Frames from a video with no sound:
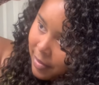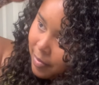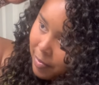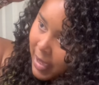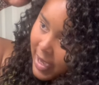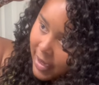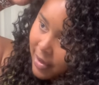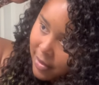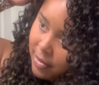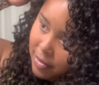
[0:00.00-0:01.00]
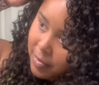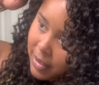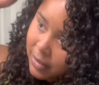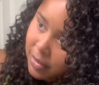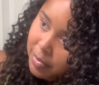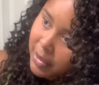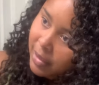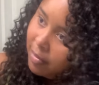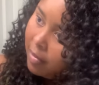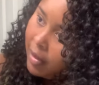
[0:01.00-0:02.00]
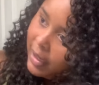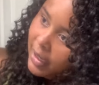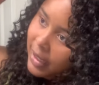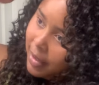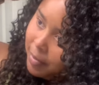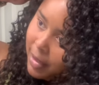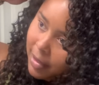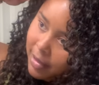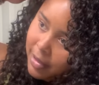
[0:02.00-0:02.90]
back comb a little bit right at my